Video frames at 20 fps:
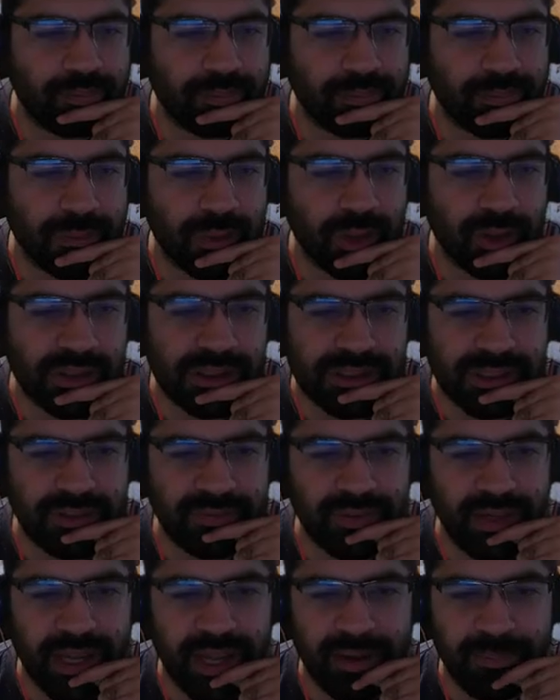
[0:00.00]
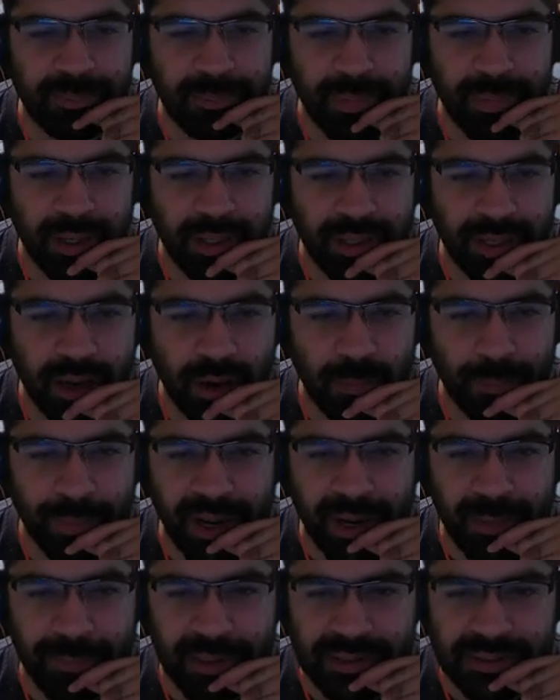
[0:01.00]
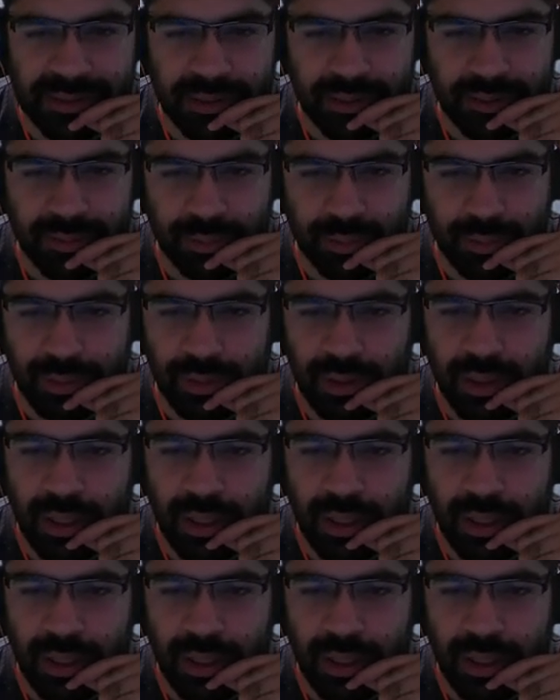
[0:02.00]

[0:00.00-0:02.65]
we have now bypassed the rule.